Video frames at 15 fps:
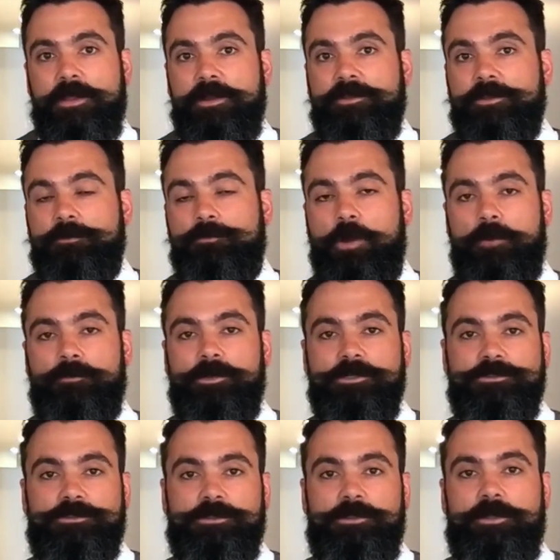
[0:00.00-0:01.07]
then I think the
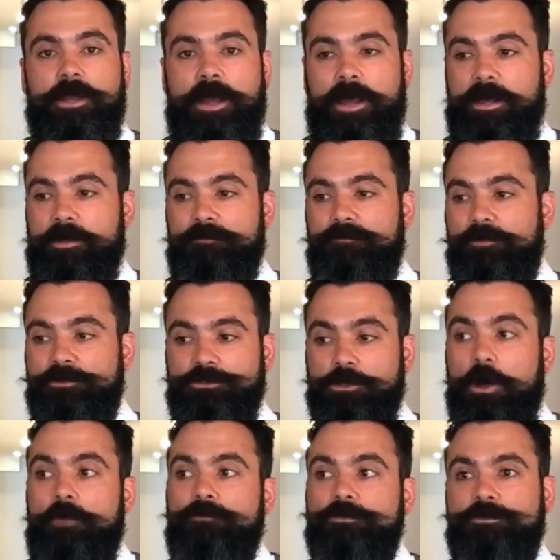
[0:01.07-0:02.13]
property
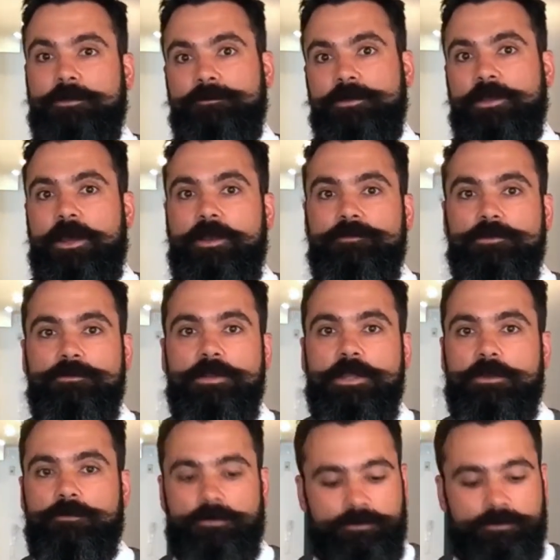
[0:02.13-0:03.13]
should offer something kind of unique,